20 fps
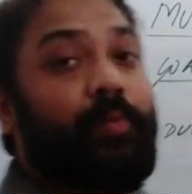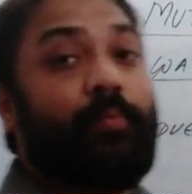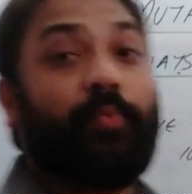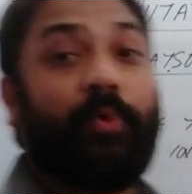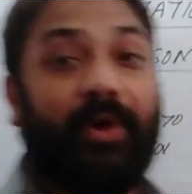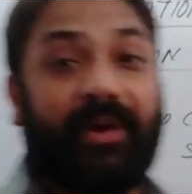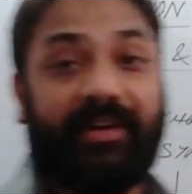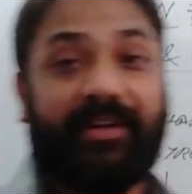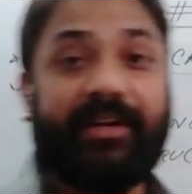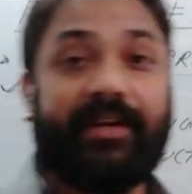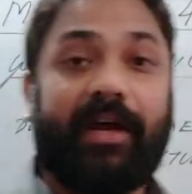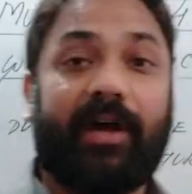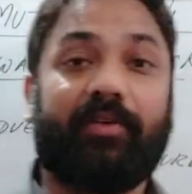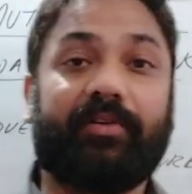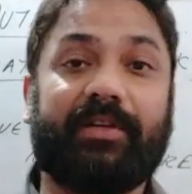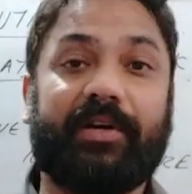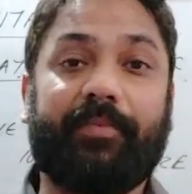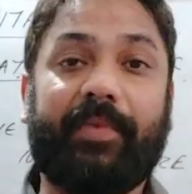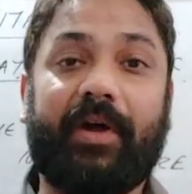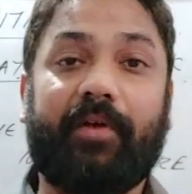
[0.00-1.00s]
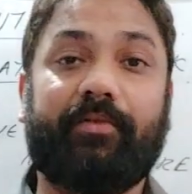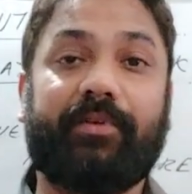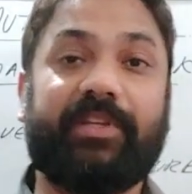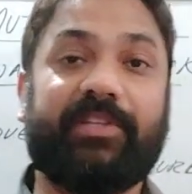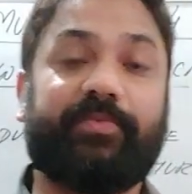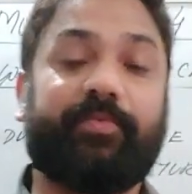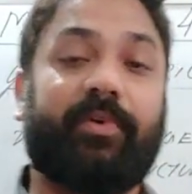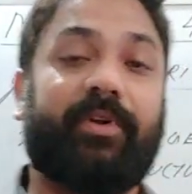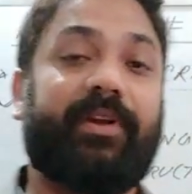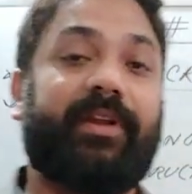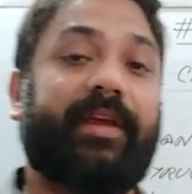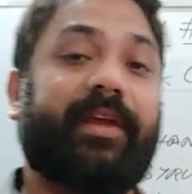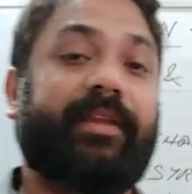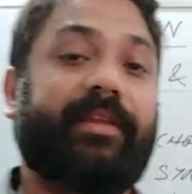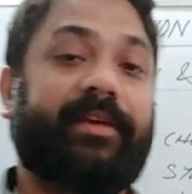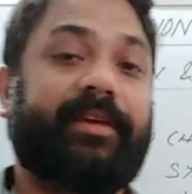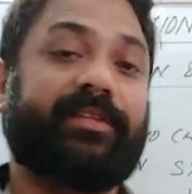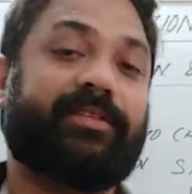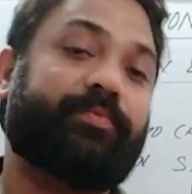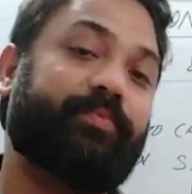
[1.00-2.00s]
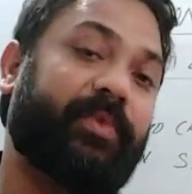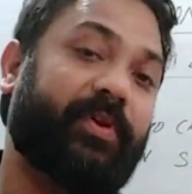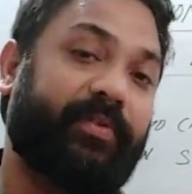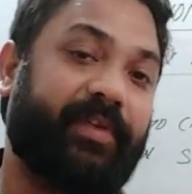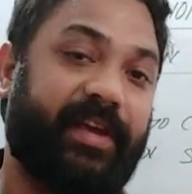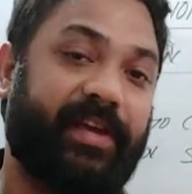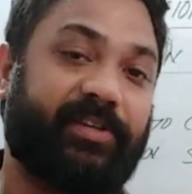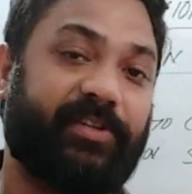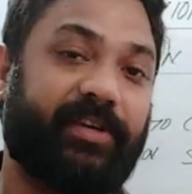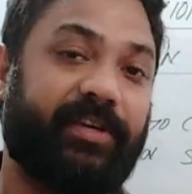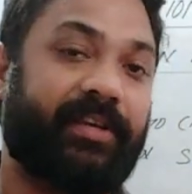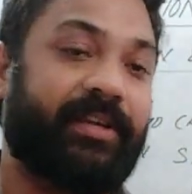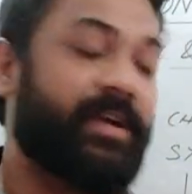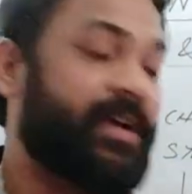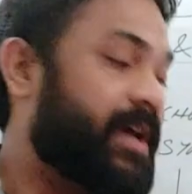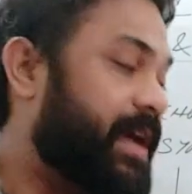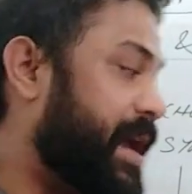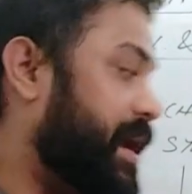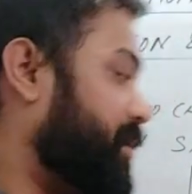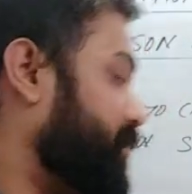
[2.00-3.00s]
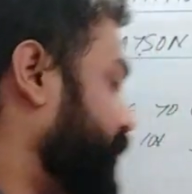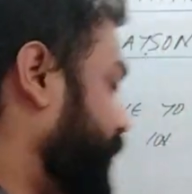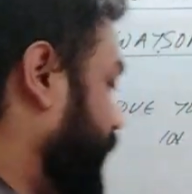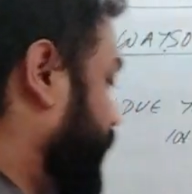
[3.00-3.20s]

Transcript: pointed out about the spontaneous mutation, and